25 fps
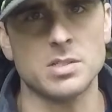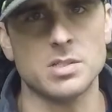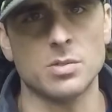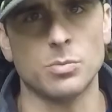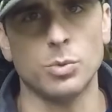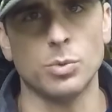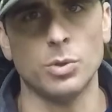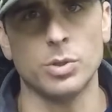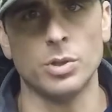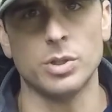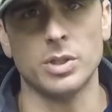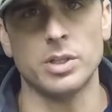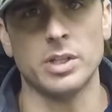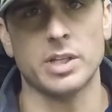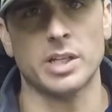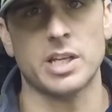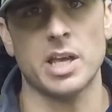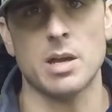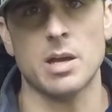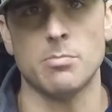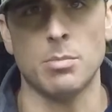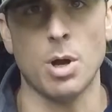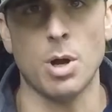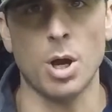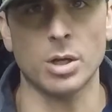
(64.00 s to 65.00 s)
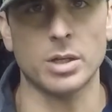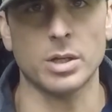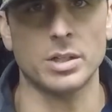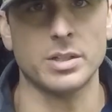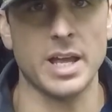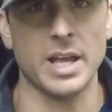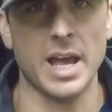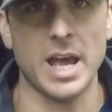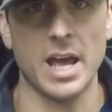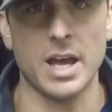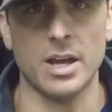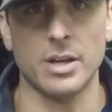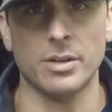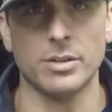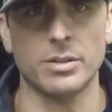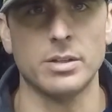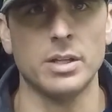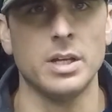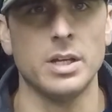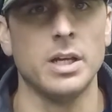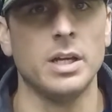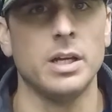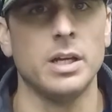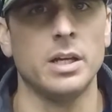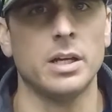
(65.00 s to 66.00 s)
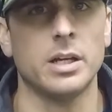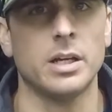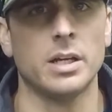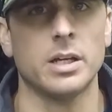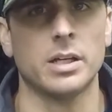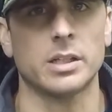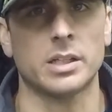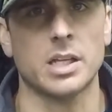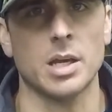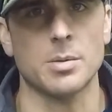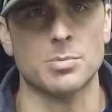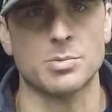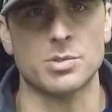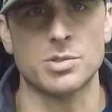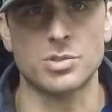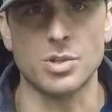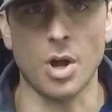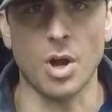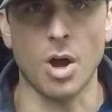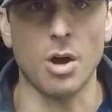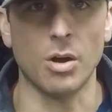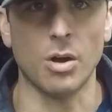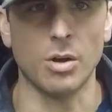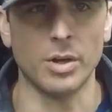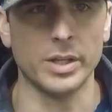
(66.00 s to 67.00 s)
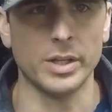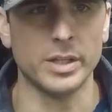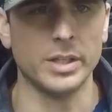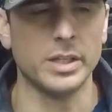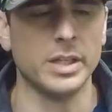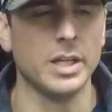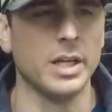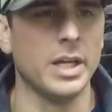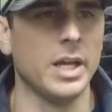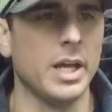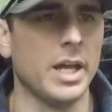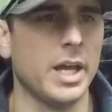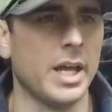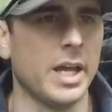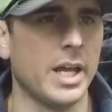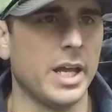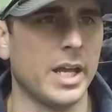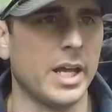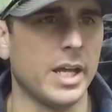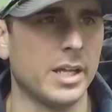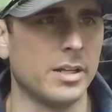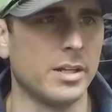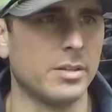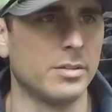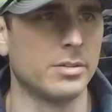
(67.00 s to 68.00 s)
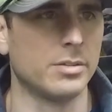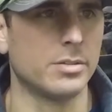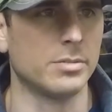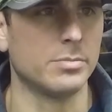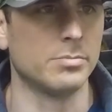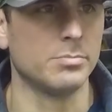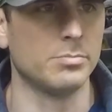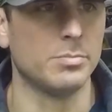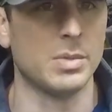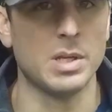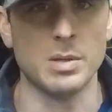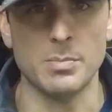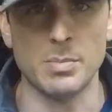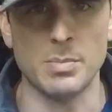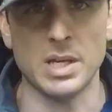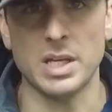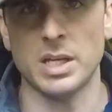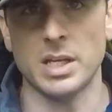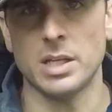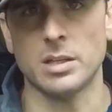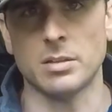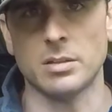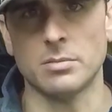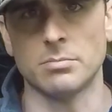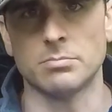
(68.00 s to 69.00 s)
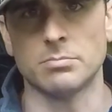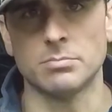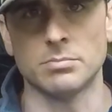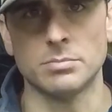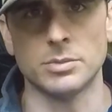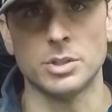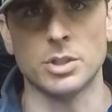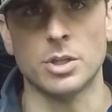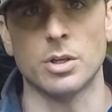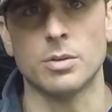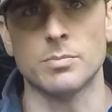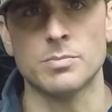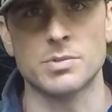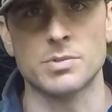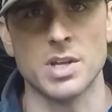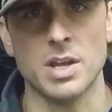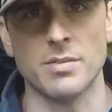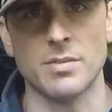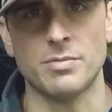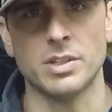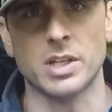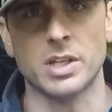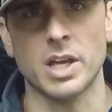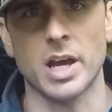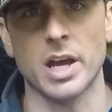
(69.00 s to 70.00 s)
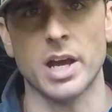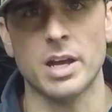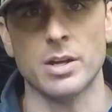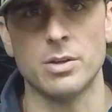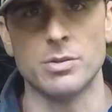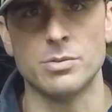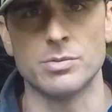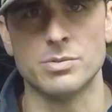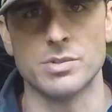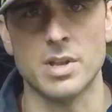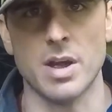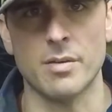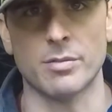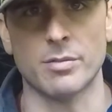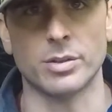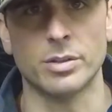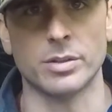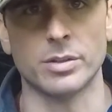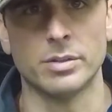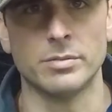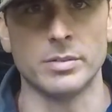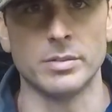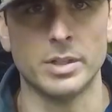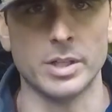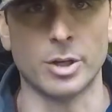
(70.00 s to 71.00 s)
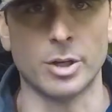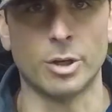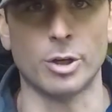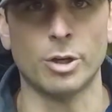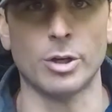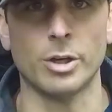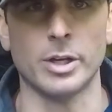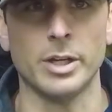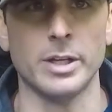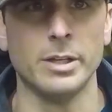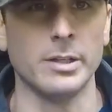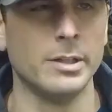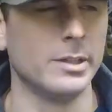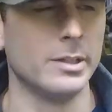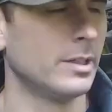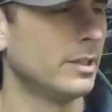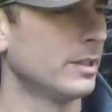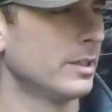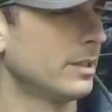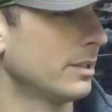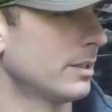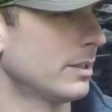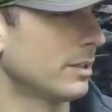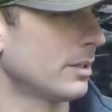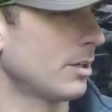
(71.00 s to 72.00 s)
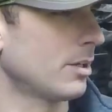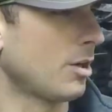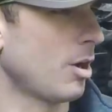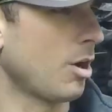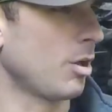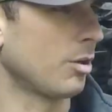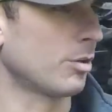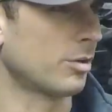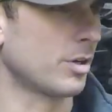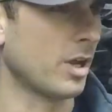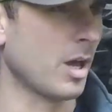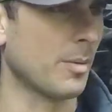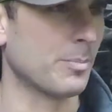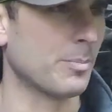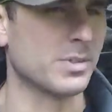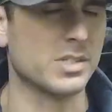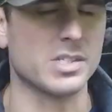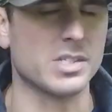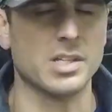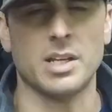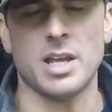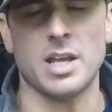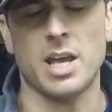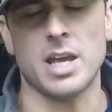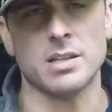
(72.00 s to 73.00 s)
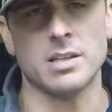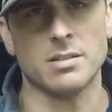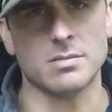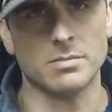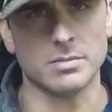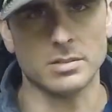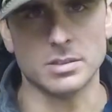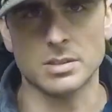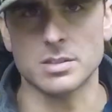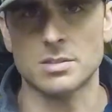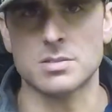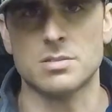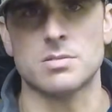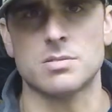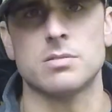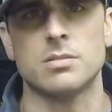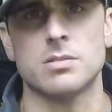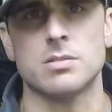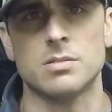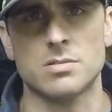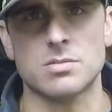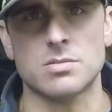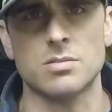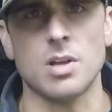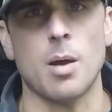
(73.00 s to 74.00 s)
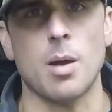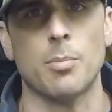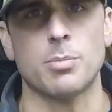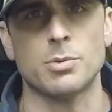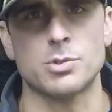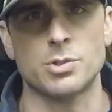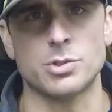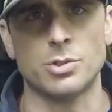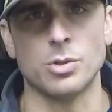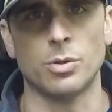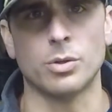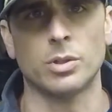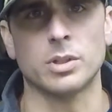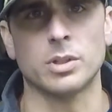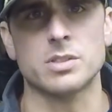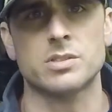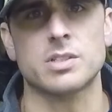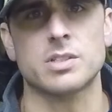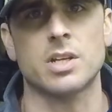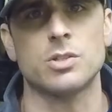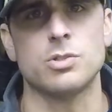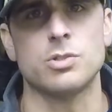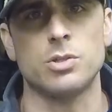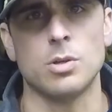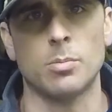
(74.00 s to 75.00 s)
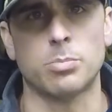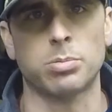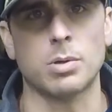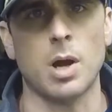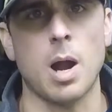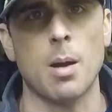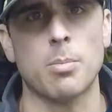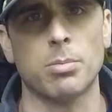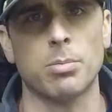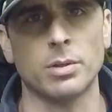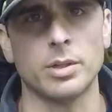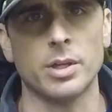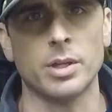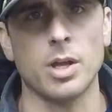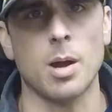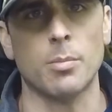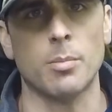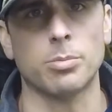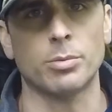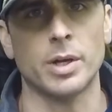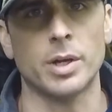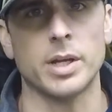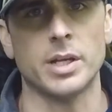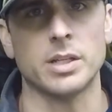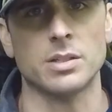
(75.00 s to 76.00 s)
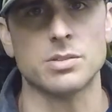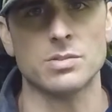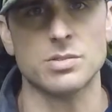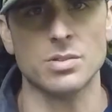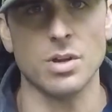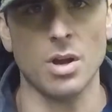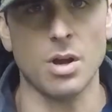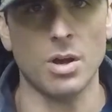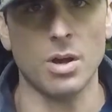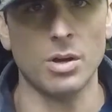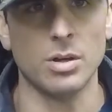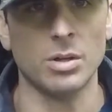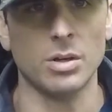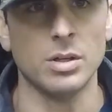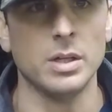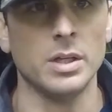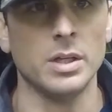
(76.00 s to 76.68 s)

of wood, and it kept bogging down, kept stalling. And me being, safety guy who's never in a hurry, hollered up and said, "Hey, let's stop what you're doing. Let's get you a properly operating saw